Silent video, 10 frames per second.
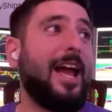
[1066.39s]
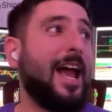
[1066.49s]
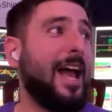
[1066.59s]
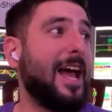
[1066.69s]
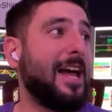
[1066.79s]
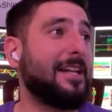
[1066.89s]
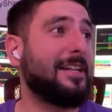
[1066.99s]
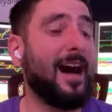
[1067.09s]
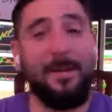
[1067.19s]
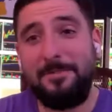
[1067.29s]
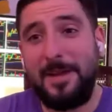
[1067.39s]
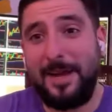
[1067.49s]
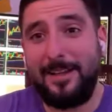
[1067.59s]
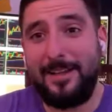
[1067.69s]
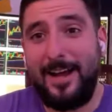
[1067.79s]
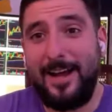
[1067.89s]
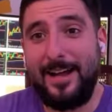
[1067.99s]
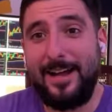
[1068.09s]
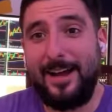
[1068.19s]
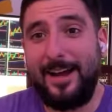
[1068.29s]
And I'm not gonna
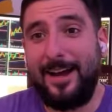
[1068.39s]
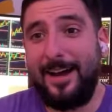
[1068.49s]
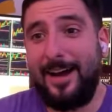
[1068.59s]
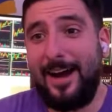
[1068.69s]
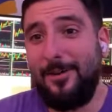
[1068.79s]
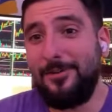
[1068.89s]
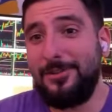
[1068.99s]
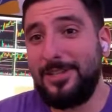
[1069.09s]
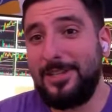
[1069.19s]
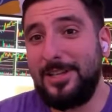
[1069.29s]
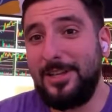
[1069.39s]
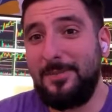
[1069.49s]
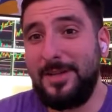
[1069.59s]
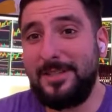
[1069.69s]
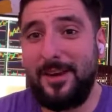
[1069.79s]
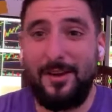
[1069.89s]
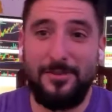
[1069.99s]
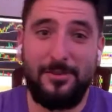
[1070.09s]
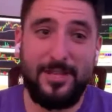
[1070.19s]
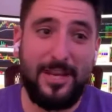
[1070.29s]
lie, uh, I was a little bit
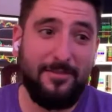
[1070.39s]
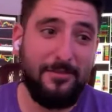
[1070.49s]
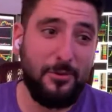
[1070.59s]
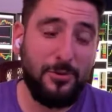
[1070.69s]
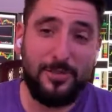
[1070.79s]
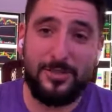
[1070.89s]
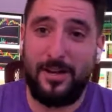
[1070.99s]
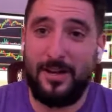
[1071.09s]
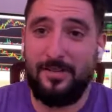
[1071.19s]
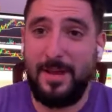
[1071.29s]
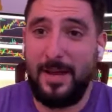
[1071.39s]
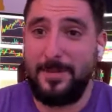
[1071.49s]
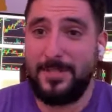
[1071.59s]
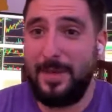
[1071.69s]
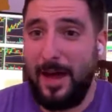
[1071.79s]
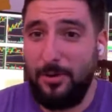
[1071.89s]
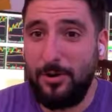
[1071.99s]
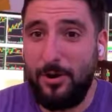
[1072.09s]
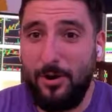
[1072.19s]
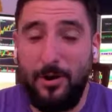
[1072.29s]
under the influence of maybe some
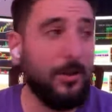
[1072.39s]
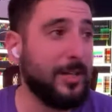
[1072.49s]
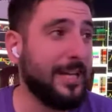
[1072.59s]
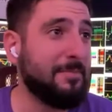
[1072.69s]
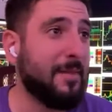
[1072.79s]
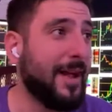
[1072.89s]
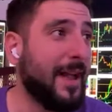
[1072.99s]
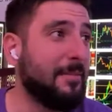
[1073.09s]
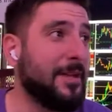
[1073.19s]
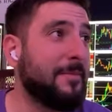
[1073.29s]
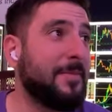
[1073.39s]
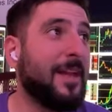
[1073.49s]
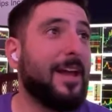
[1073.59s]
alcohol in Miami,